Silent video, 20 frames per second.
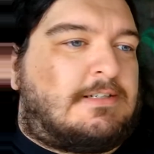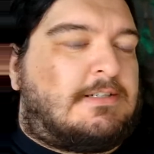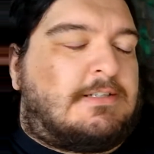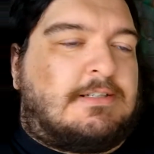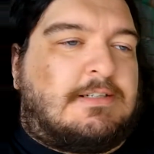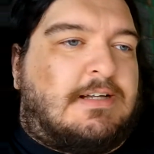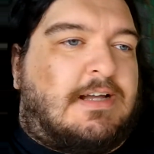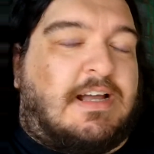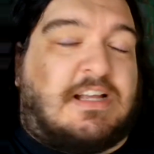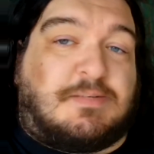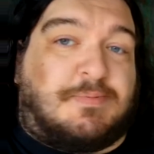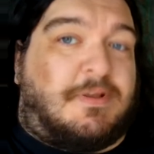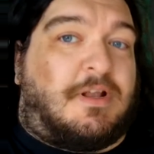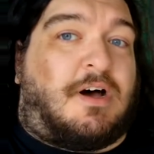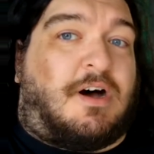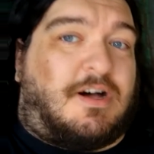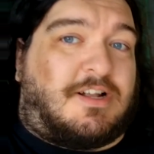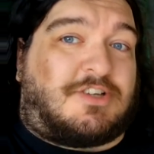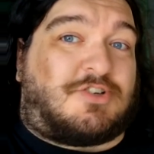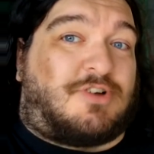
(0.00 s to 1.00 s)
it's been
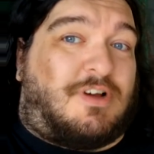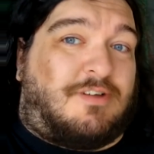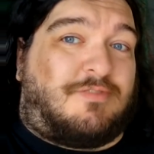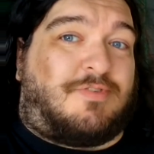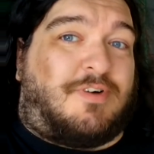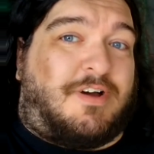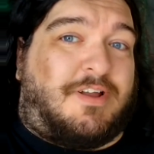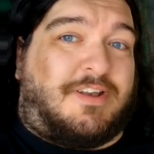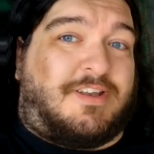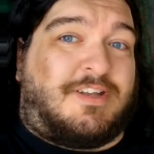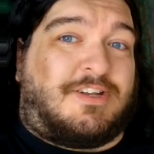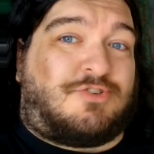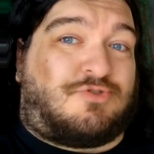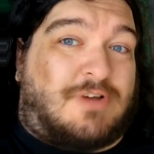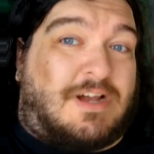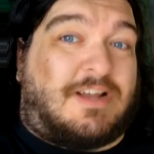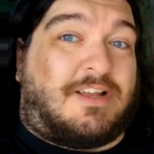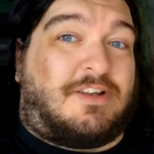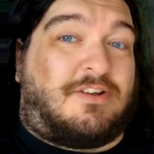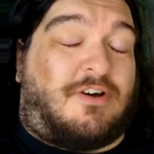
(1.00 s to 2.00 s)
hard to try and find.
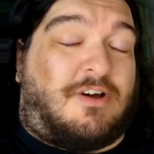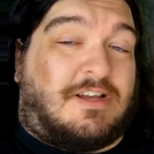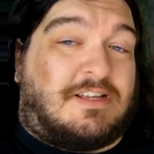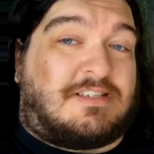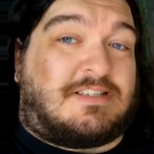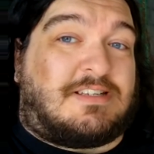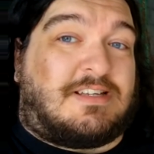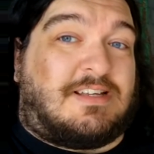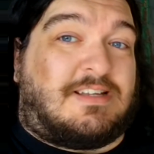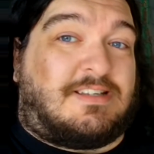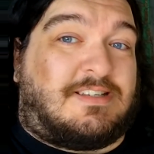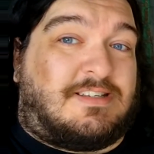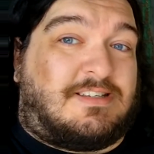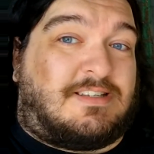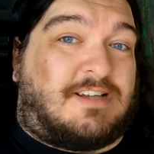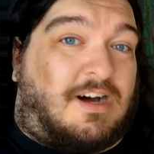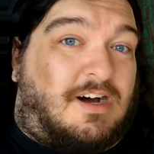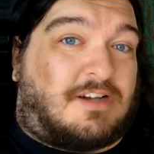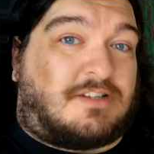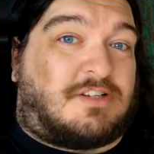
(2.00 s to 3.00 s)
Dragon, ice and
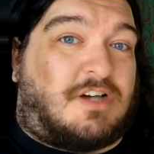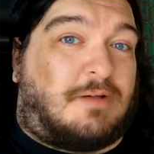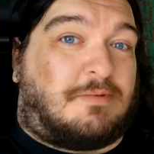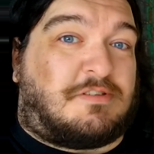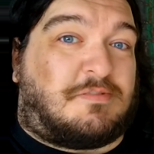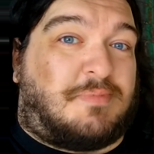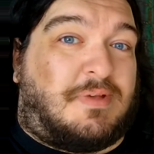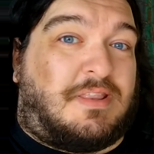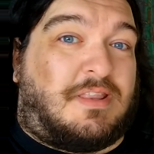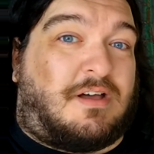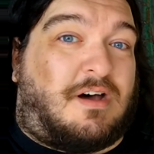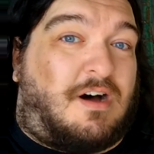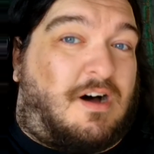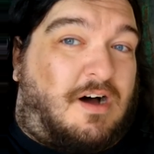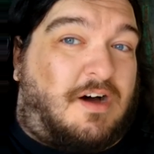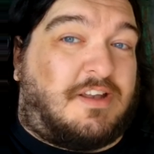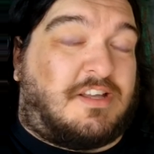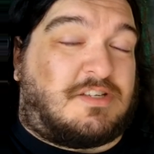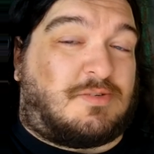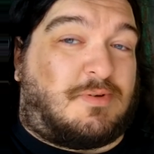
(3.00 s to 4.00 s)
dark types have been the
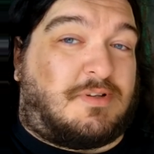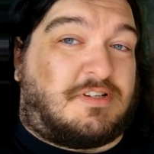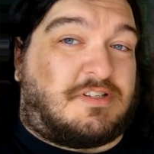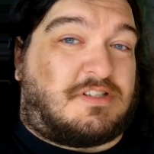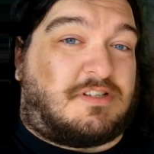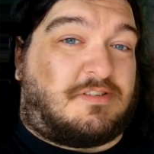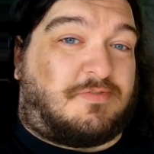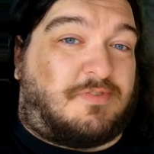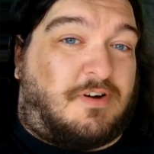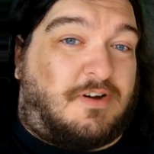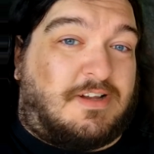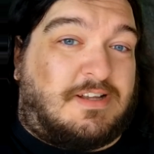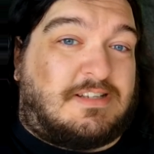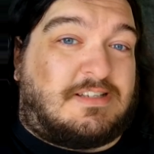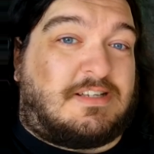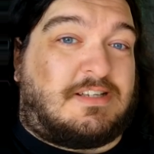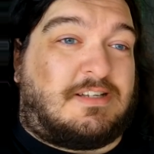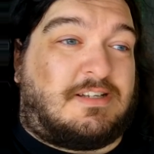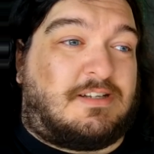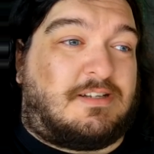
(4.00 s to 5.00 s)
hardest ones to find,
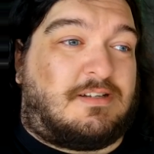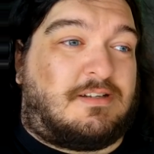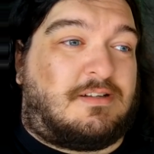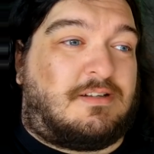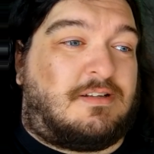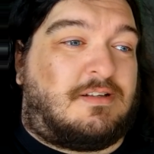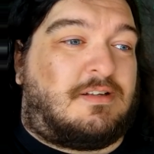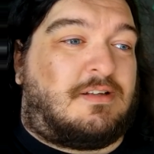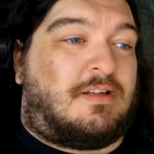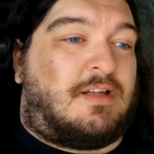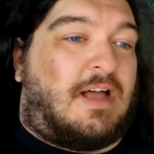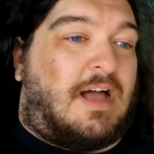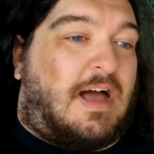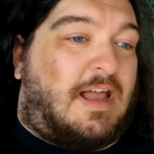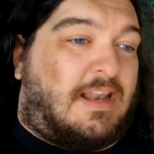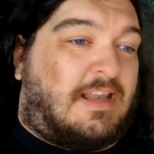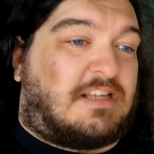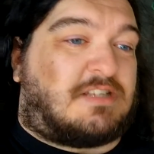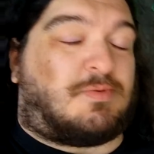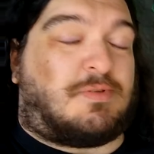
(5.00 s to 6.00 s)
at
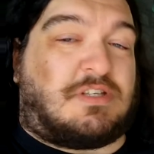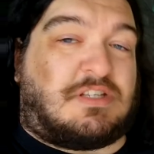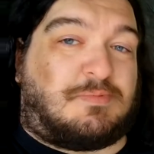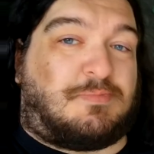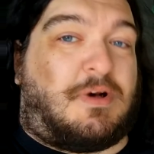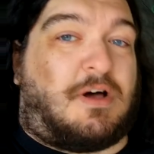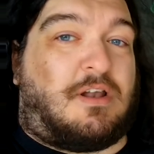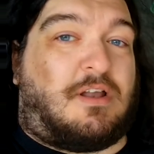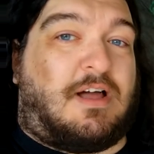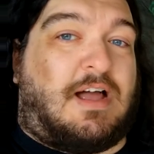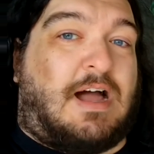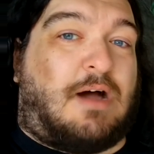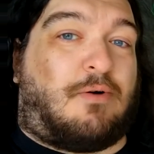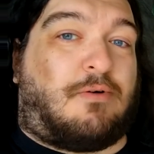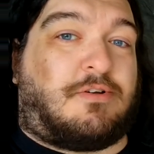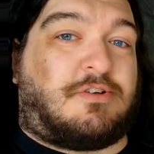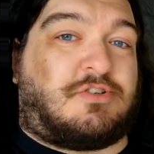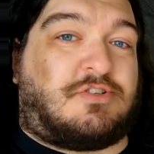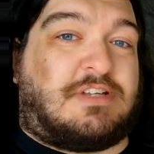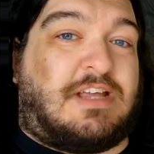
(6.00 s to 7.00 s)
least with the spotlight hour of
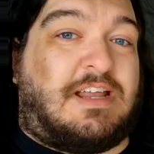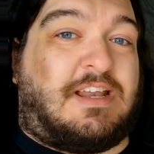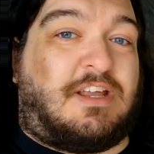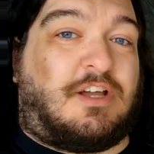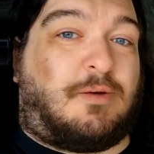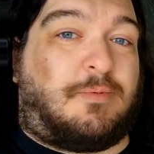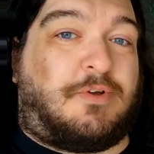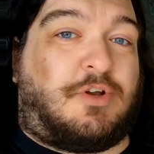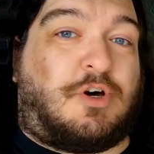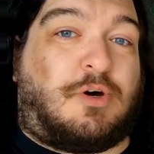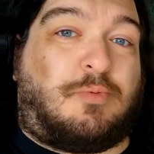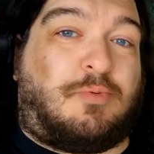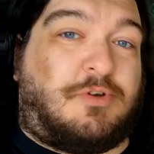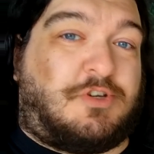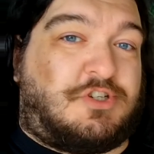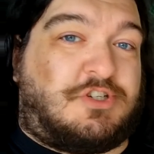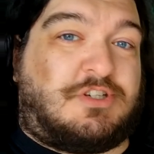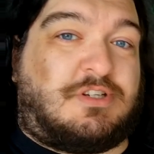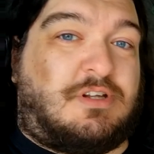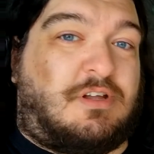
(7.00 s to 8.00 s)
Dratini coming up,
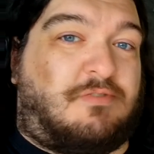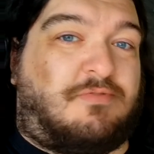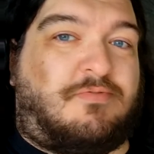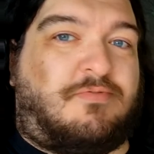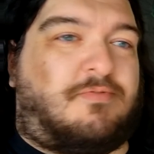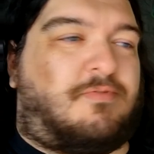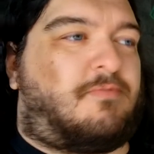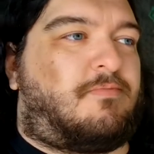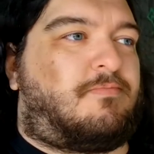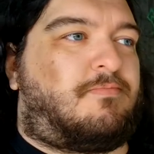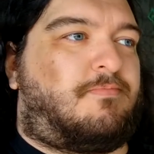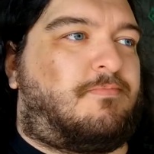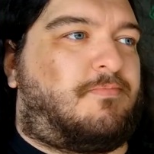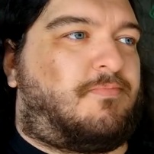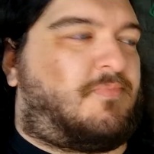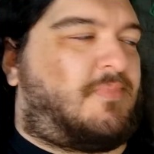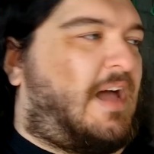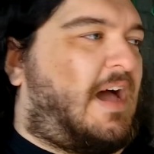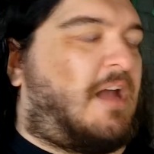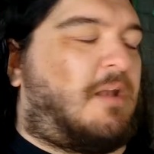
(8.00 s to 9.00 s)
which if
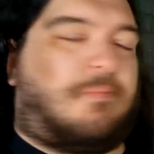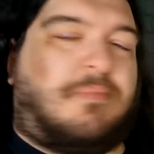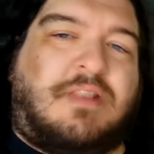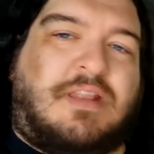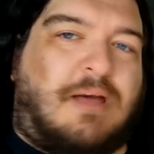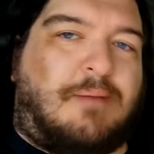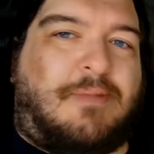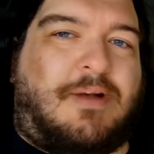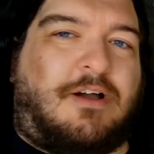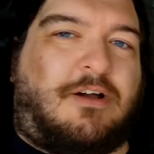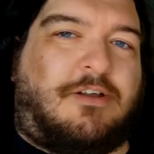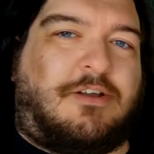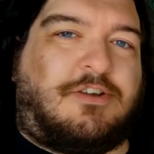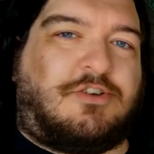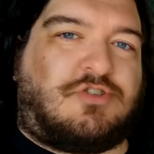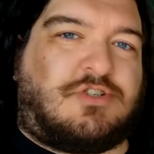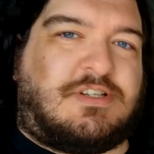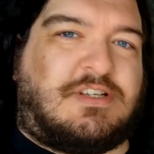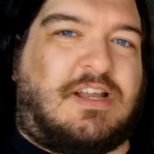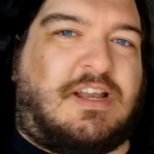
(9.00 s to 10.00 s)
there hadn't been that bang on the
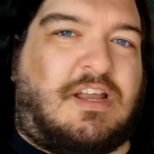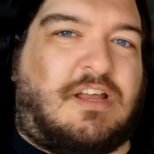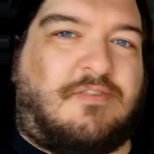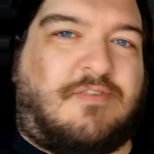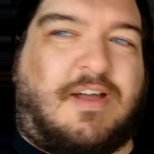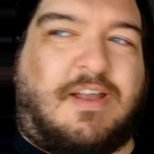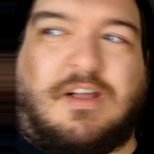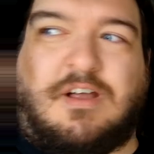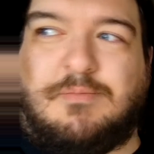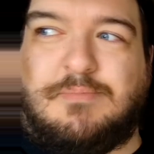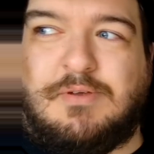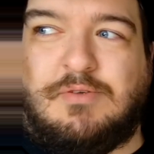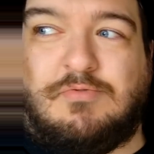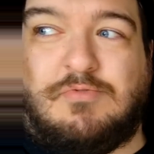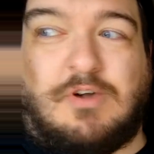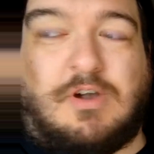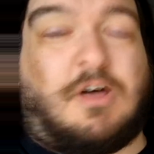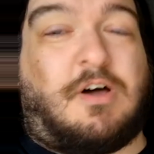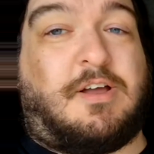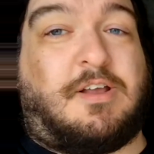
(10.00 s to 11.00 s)
Dratini event, I'd be
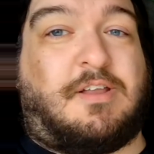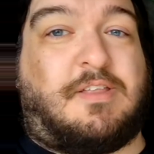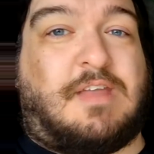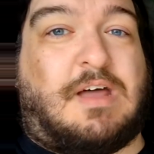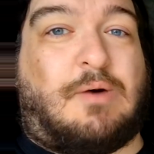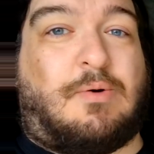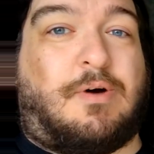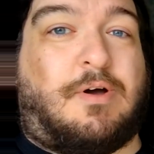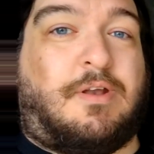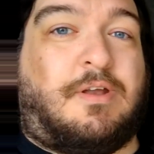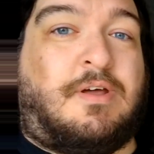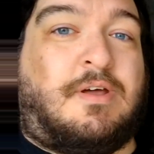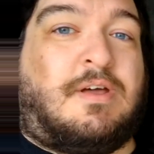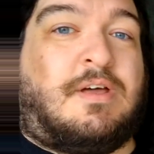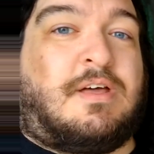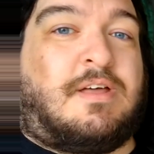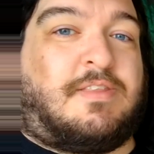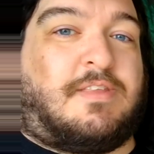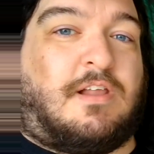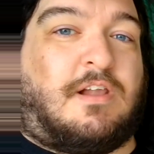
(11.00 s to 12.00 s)
relying on that one.
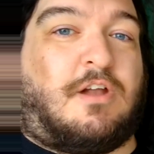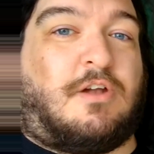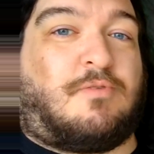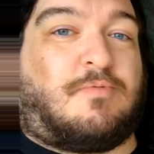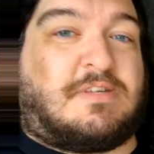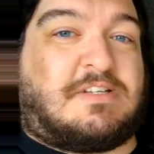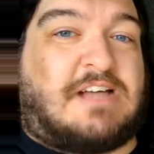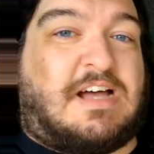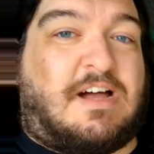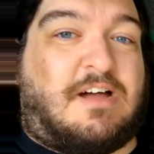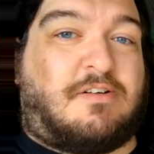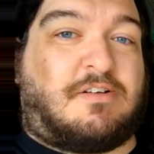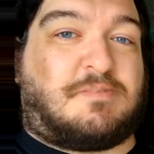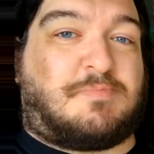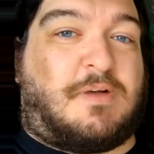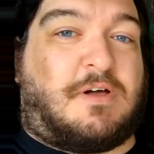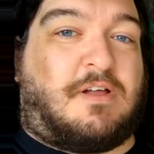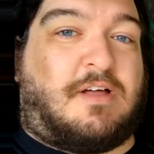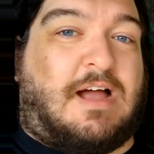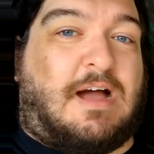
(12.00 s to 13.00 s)
The Alolan Rattata
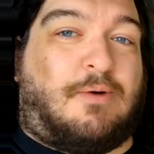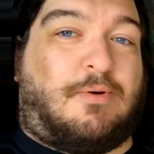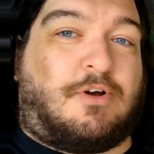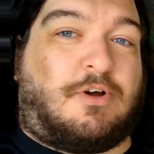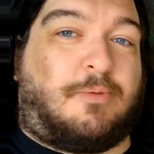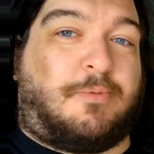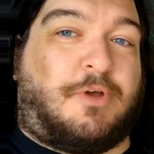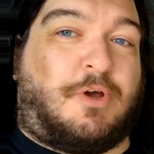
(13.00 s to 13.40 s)
spotlight hour coming up,